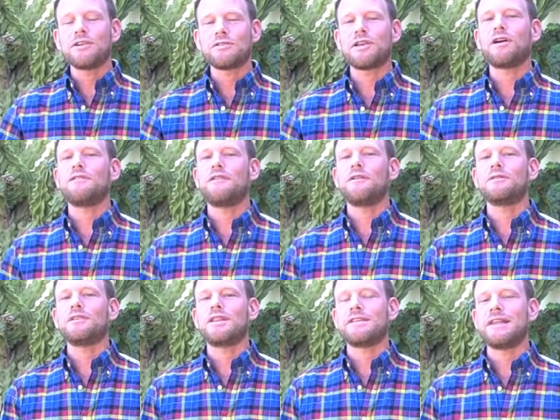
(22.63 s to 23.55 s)
your cell
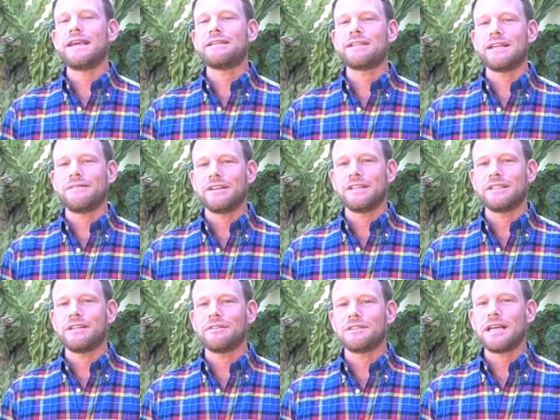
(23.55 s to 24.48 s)
phone to the Thanksgiving
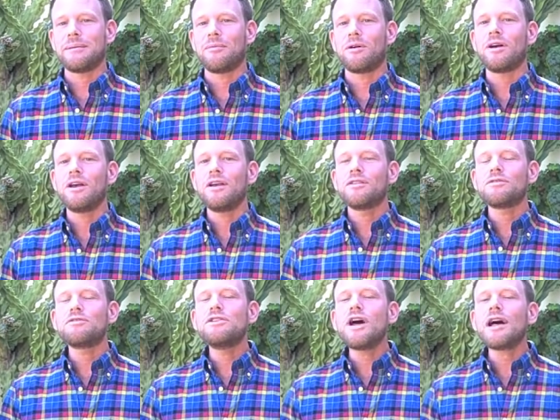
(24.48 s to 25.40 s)
dinner table.
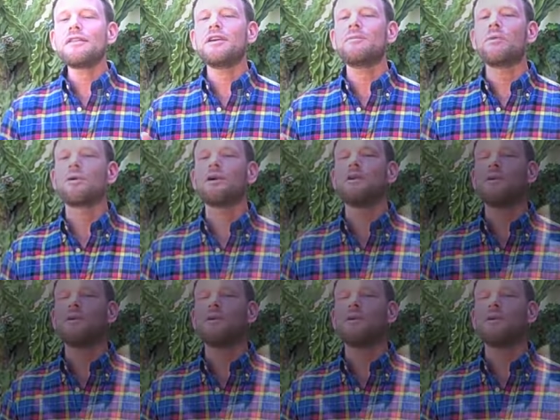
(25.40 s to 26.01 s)
There's nothing more